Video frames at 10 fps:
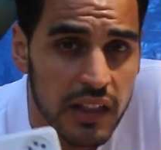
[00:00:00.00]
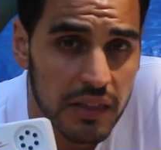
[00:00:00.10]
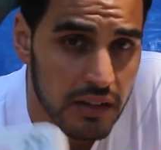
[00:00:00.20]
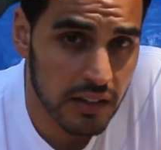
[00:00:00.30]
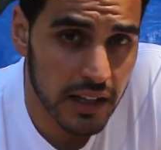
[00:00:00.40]

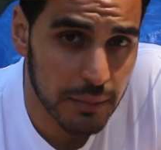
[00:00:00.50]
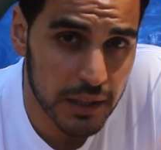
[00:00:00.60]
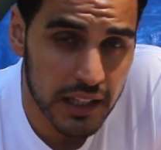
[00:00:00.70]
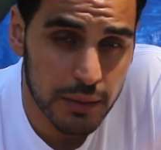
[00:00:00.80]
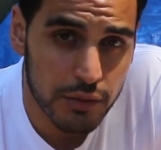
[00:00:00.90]
This will allow me
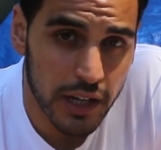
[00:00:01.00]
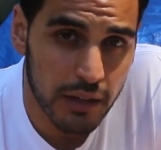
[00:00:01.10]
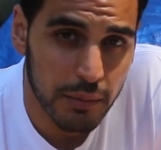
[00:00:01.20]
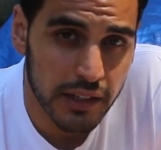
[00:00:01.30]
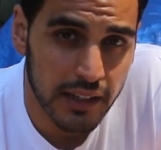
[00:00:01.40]
to keep track
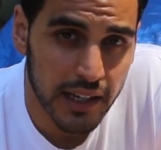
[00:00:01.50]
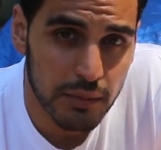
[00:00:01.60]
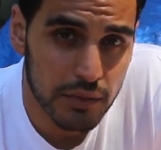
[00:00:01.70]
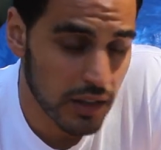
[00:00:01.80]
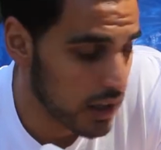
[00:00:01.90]
of my
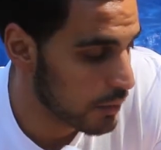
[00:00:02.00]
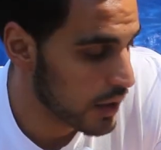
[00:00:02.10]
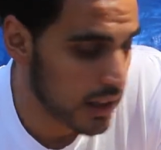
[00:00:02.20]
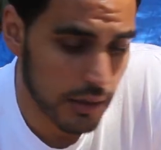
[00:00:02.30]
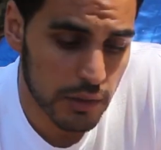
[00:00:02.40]
times um,
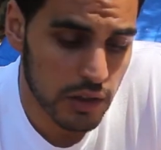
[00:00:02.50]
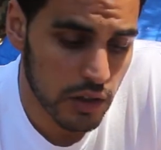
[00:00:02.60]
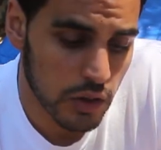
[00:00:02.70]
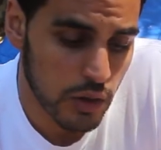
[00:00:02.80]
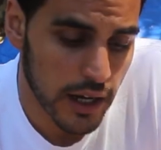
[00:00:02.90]
and let me
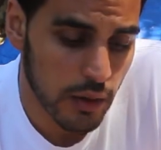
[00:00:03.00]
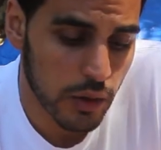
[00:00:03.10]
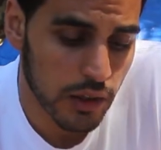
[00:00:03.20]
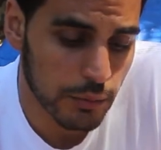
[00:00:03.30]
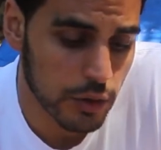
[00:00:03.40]
know how
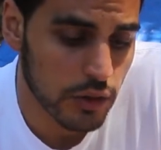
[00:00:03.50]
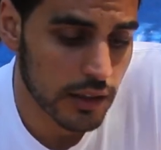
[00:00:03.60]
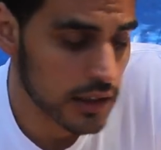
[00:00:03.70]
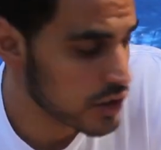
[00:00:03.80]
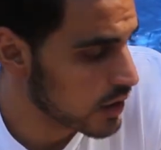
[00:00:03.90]
well I'm doing
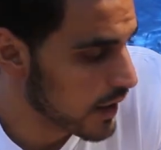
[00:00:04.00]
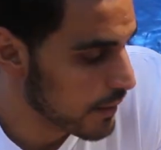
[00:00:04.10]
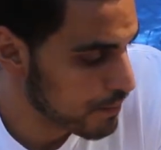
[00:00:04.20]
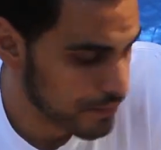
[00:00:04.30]
on each lap.